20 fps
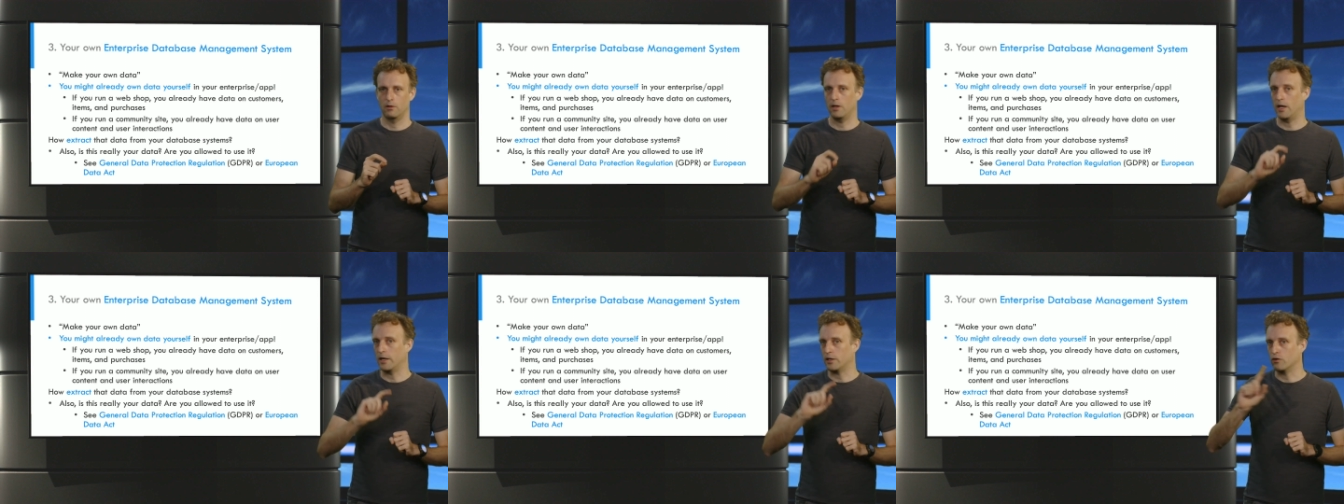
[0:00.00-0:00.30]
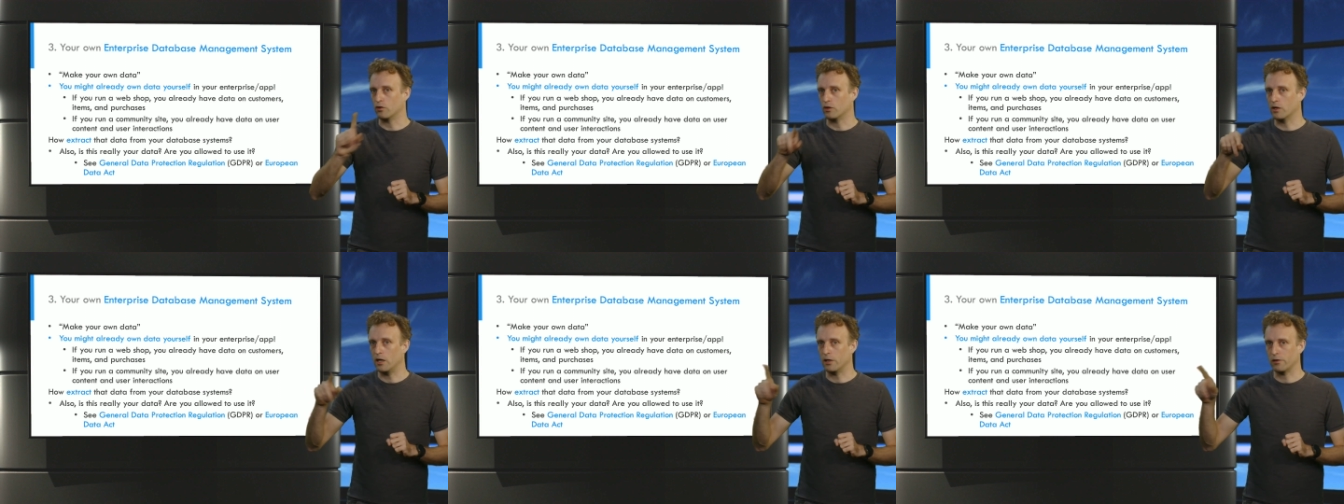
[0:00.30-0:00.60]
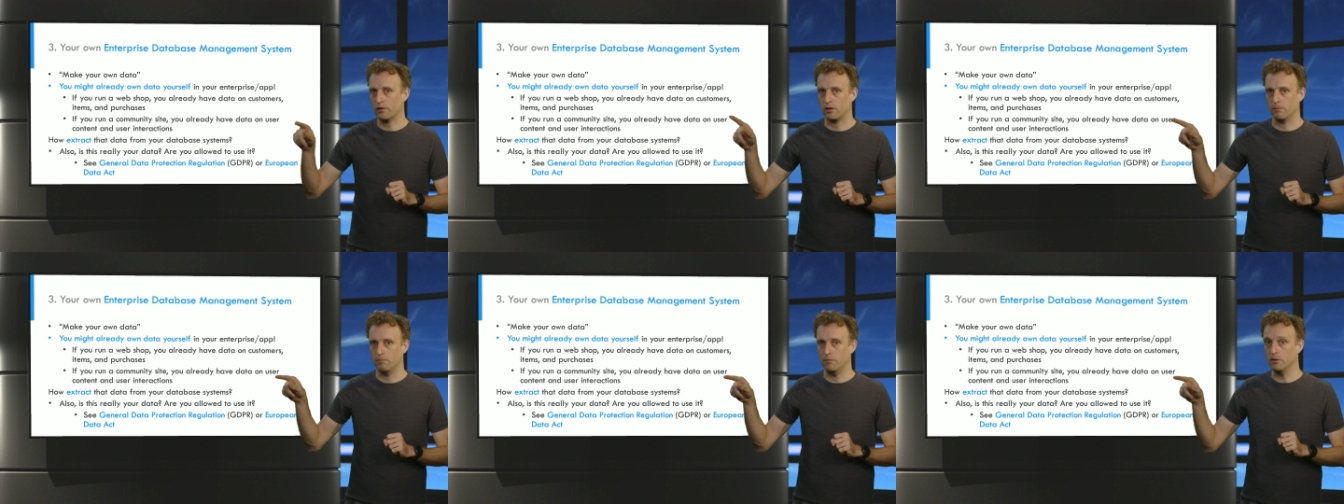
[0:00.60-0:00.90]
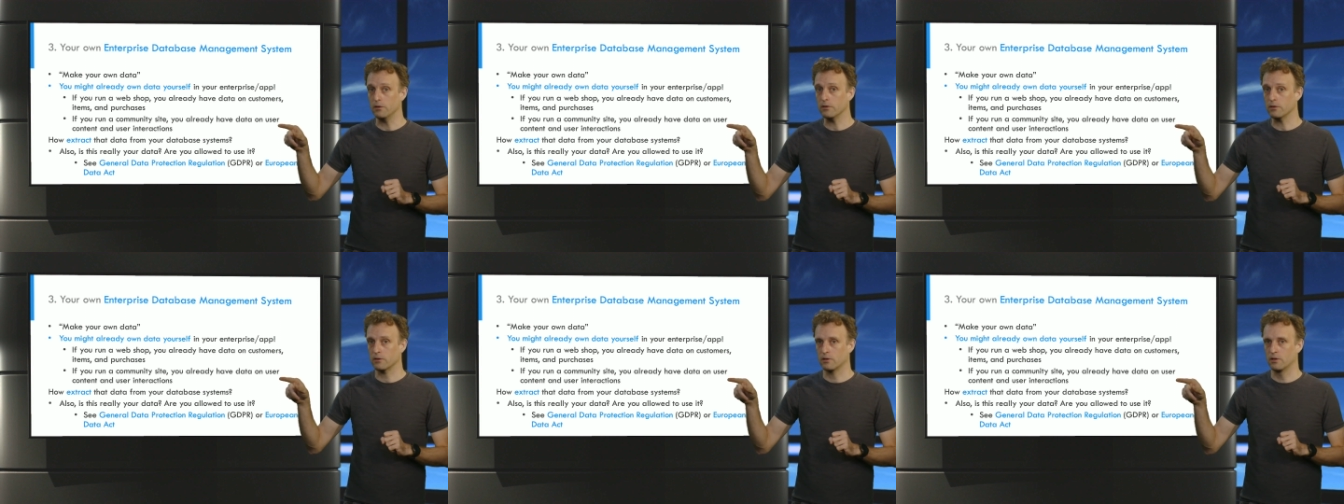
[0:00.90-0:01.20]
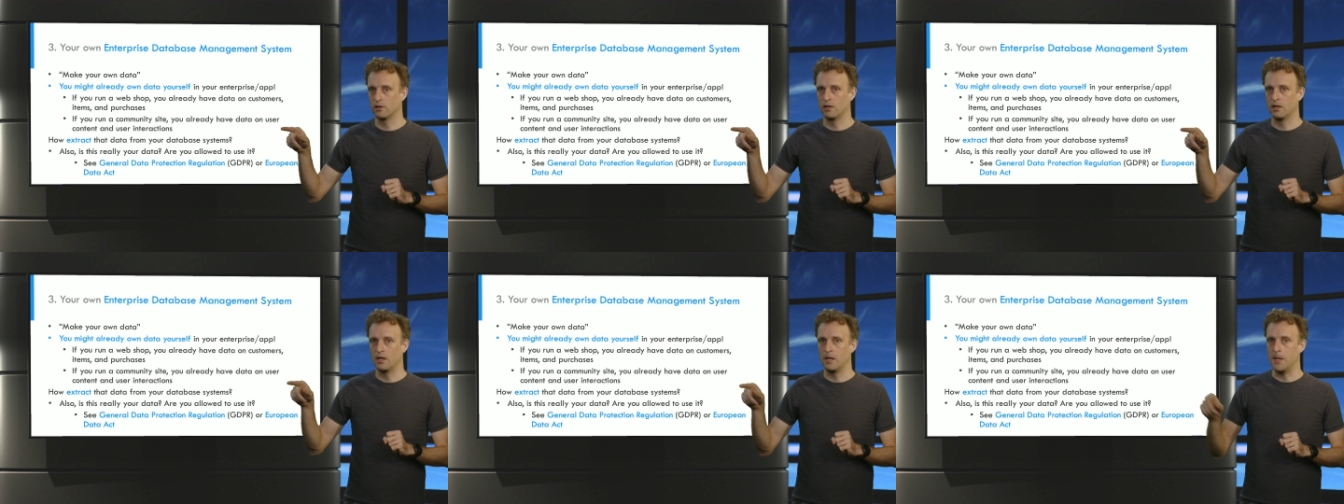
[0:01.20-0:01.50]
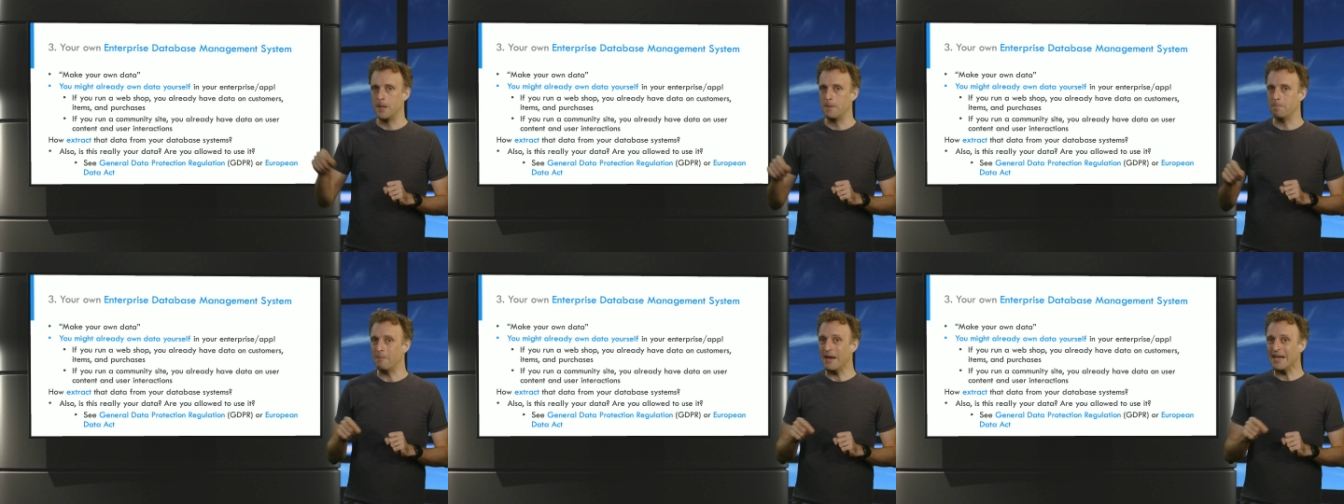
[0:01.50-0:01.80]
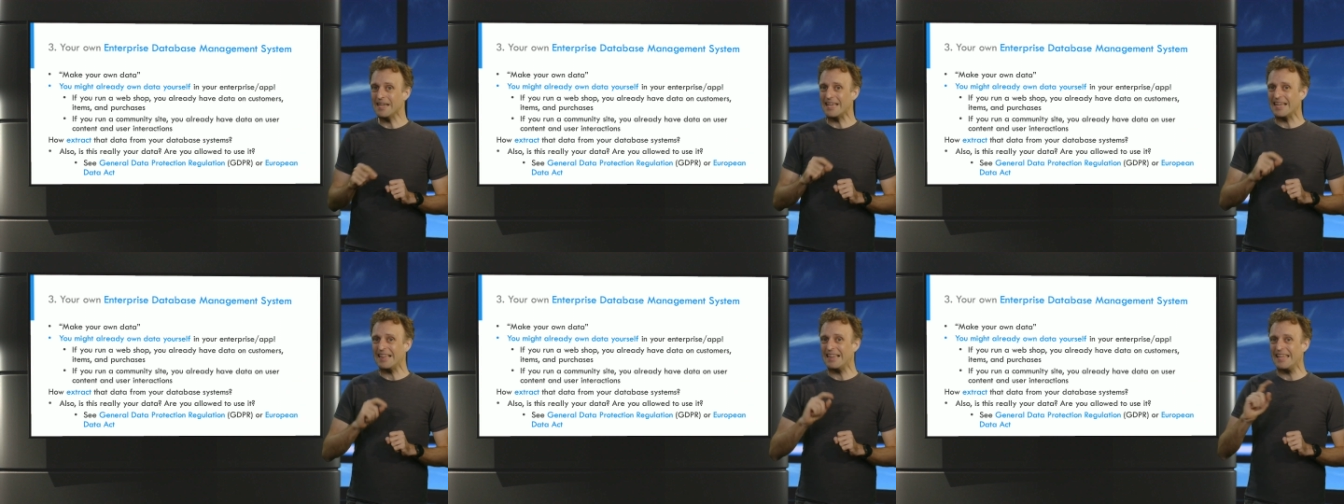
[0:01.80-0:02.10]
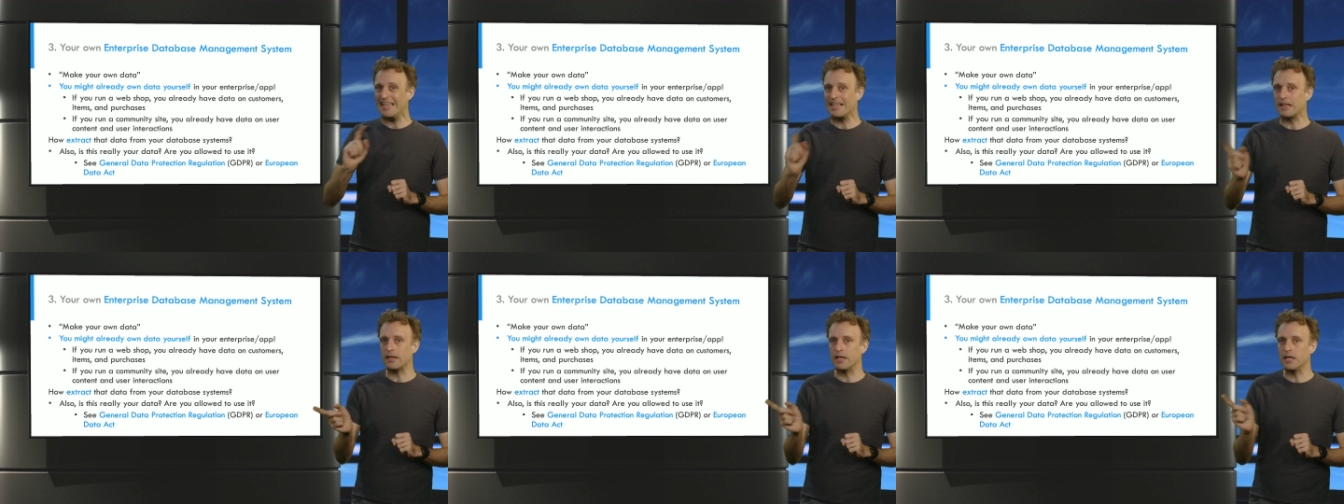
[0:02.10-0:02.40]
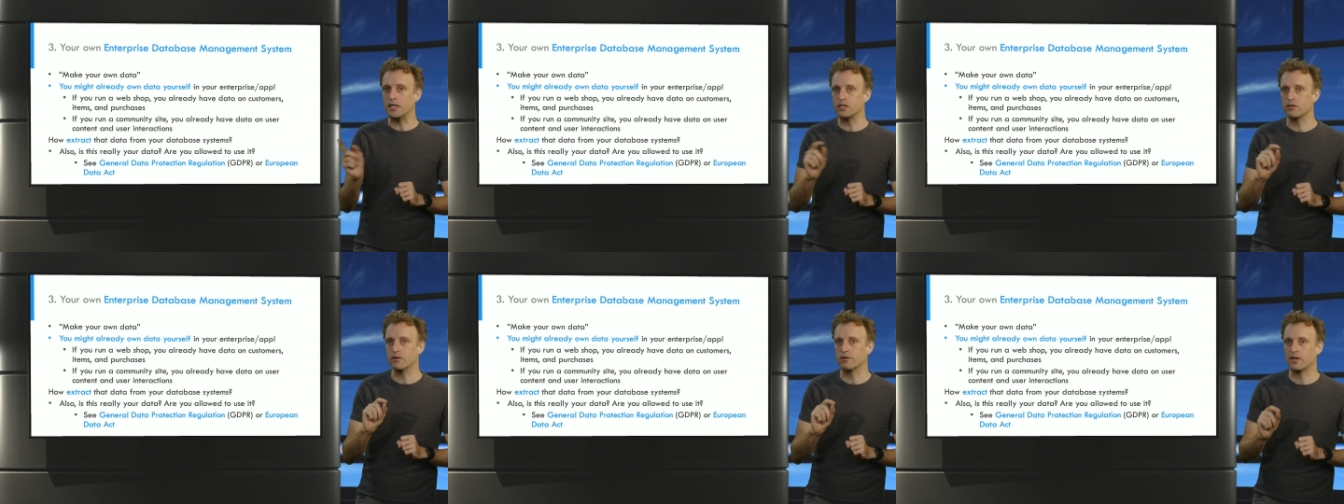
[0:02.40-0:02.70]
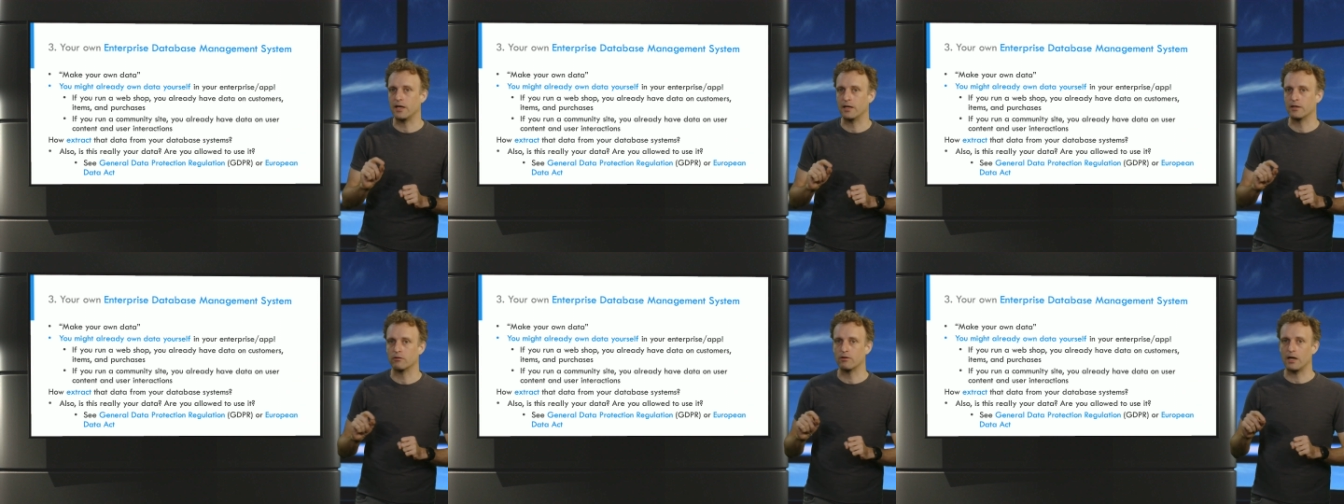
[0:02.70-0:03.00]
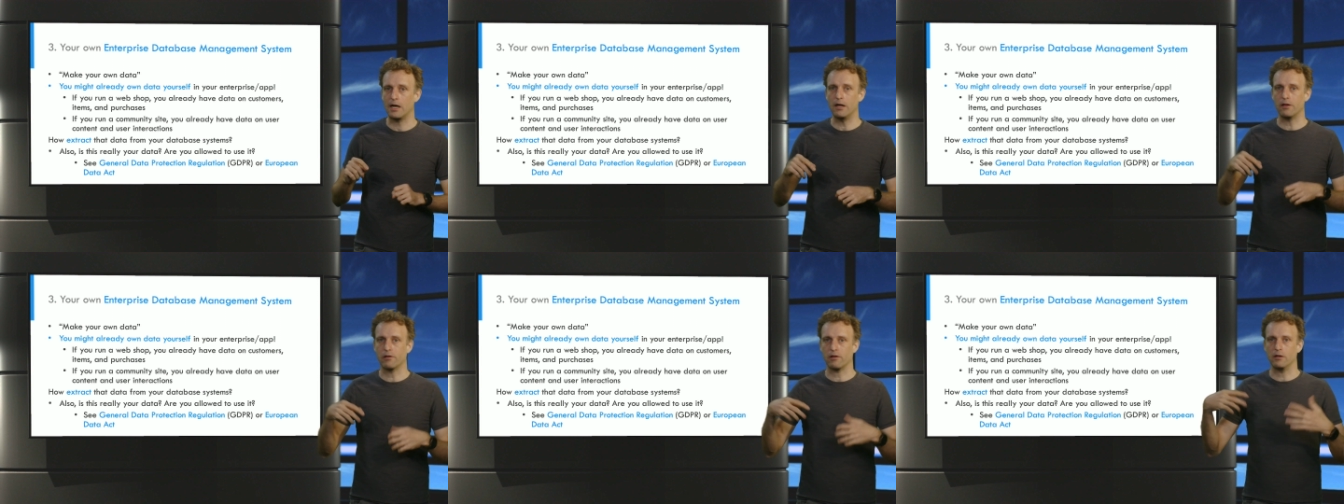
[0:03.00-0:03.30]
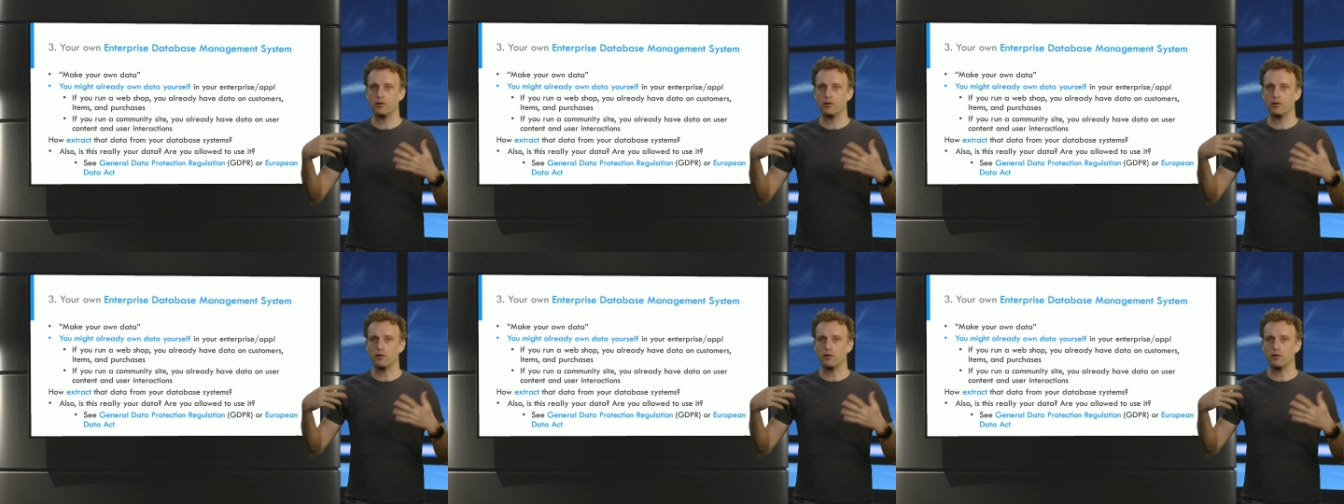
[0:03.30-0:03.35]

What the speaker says: like your customers, many legal issues can arise